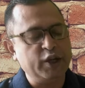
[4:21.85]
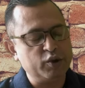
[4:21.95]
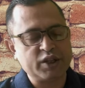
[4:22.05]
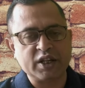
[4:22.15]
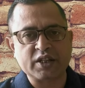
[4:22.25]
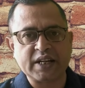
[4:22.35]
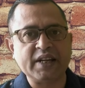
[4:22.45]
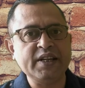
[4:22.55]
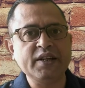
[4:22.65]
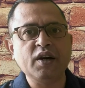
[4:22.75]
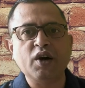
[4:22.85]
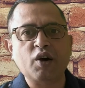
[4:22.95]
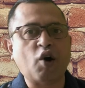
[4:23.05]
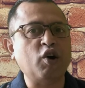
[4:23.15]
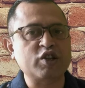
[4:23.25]
using a technique
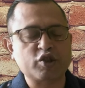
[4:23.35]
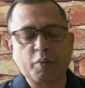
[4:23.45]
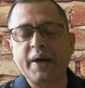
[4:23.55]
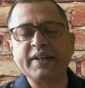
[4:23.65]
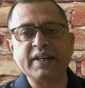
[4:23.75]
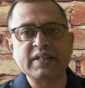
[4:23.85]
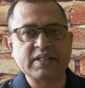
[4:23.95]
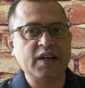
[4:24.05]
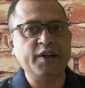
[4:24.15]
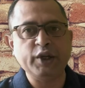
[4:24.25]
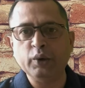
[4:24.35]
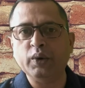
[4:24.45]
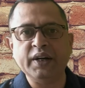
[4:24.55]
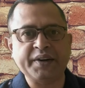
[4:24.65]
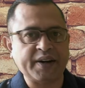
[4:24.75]
called somatic cell
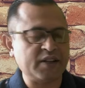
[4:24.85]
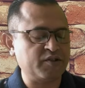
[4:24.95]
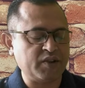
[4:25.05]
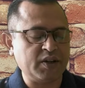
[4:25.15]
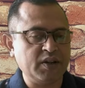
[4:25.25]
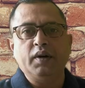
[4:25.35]
nuclear transfer.